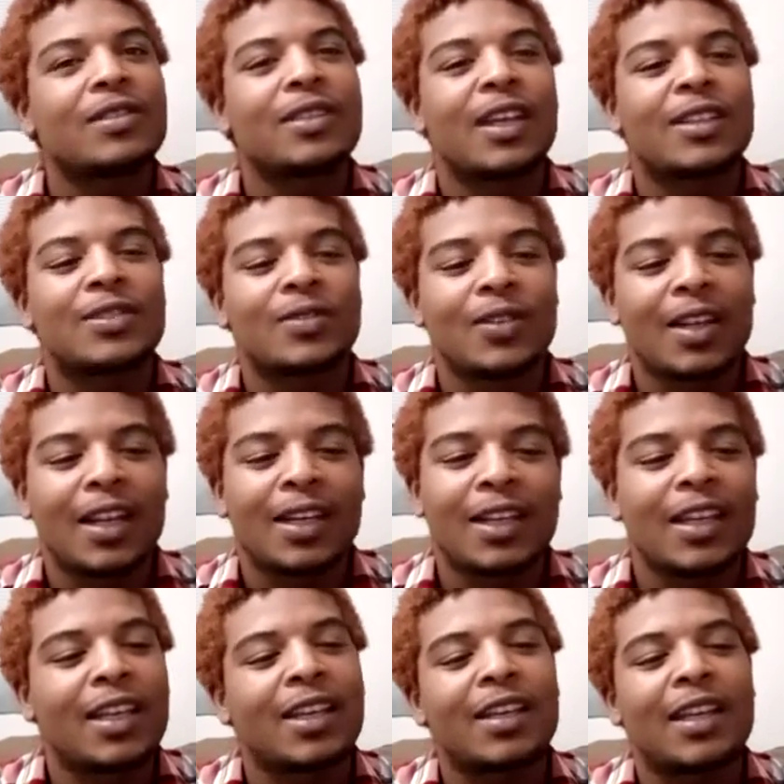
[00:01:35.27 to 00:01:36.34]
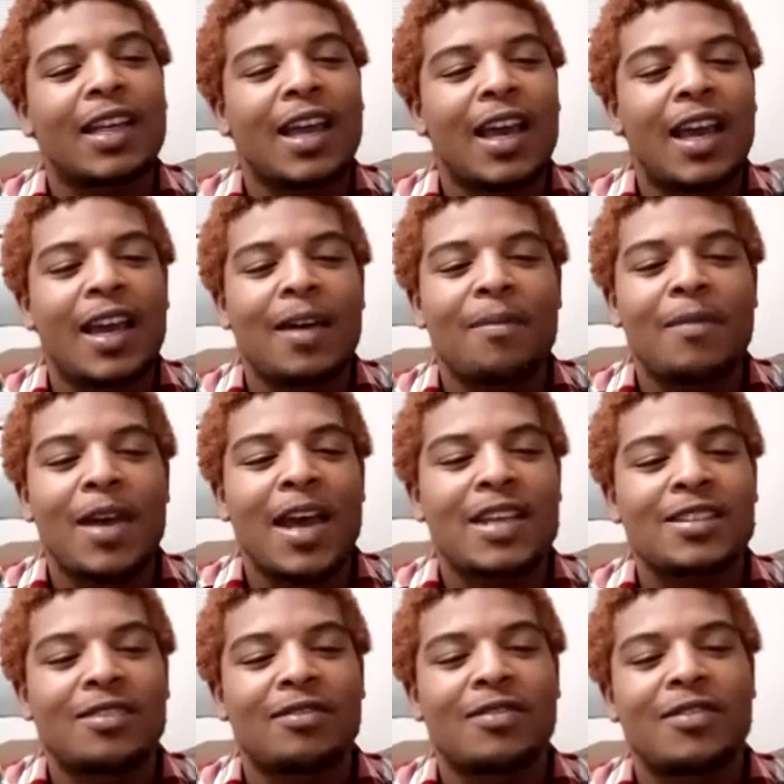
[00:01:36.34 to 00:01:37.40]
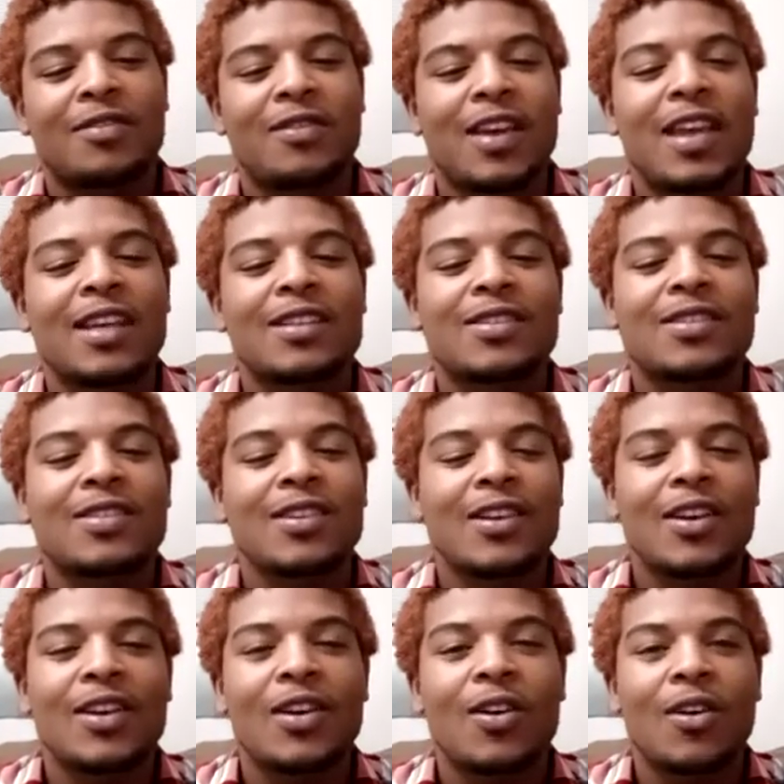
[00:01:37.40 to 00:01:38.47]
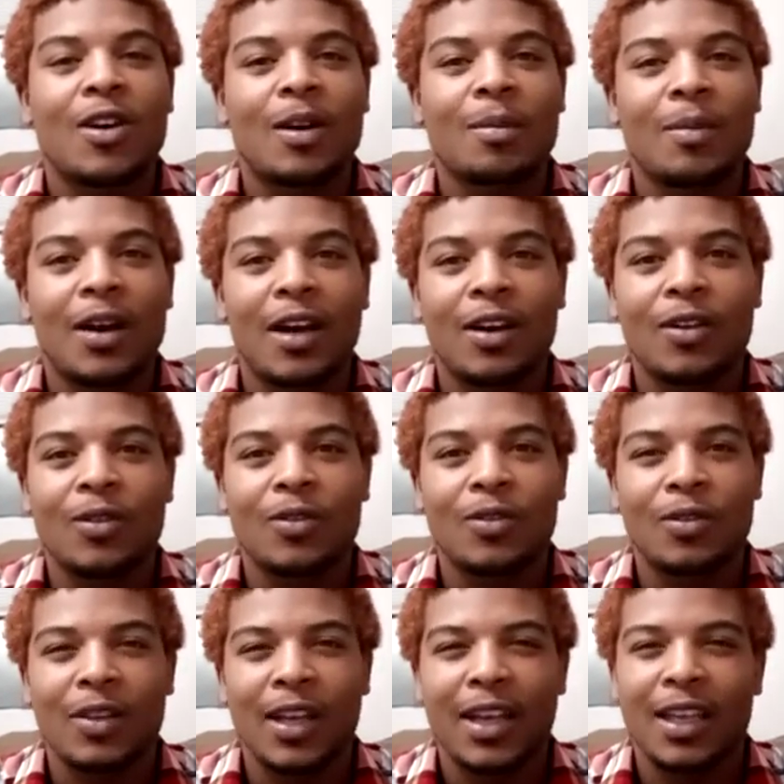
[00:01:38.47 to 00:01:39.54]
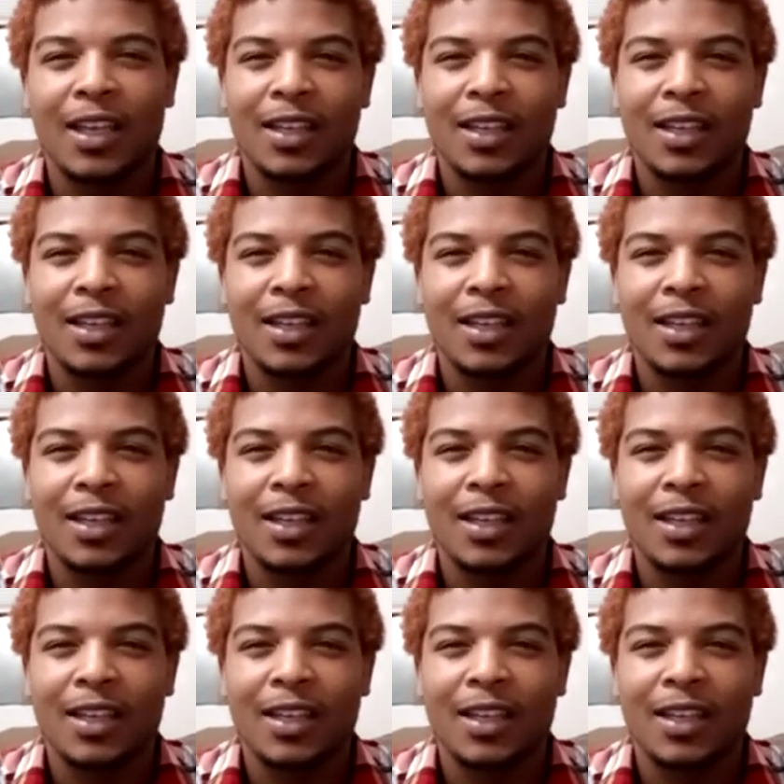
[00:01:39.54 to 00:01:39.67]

That's what I did, and it had massive effects on my own like